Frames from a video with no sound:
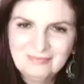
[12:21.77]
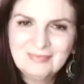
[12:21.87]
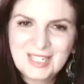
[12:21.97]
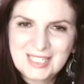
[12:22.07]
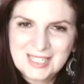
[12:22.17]

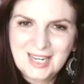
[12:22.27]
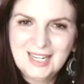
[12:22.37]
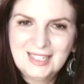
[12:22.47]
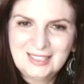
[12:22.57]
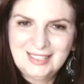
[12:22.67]

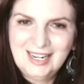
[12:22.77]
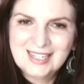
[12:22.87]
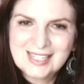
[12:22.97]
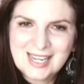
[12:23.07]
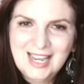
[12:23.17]
Exactly,
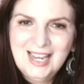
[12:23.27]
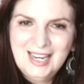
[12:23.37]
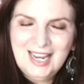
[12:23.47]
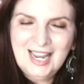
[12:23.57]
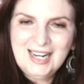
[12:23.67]
yes.
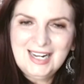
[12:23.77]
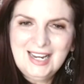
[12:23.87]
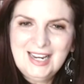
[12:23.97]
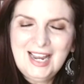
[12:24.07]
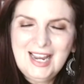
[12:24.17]
Yeah, and
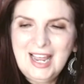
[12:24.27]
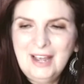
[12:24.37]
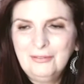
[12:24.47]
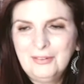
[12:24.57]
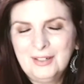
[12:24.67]
I
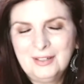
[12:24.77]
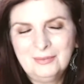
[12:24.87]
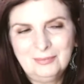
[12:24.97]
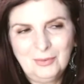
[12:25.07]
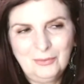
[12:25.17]
have,
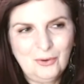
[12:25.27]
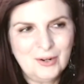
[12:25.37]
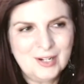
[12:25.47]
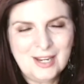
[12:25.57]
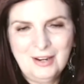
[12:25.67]
of
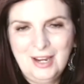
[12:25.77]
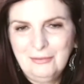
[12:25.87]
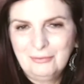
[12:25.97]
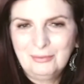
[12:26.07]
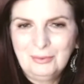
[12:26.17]
course, I
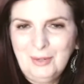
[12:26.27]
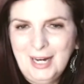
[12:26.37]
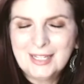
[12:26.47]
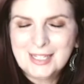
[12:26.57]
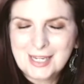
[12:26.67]
have
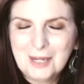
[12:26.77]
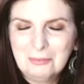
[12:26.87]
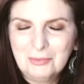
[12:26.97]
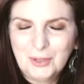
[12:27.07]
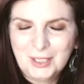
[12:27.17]
read
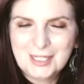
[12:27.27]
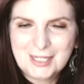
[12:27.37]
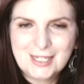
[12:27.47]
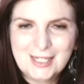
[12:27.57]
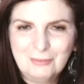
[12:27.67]
some
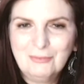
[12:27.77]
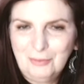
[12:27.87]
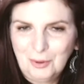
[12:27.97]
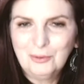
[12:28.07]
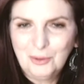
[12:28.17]
criticism
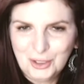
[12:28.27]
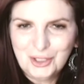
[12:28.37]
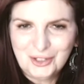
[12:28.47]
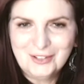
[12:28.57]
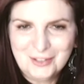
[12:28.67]
from
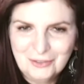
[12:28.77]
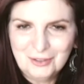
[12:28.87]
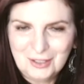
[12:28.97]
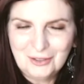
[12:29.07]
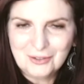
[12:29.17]
Christian,
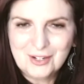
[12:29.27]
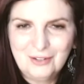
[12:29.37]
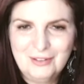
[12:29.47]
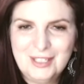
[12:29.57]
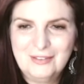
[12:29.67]
the
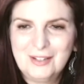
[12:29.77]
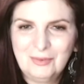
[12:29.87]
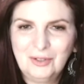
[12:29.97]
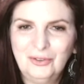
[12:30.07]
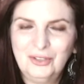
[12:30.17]
conservatives,
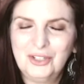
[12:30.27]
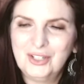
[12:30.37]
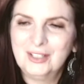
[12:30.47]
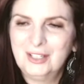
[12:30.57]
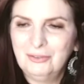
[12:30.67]
Christian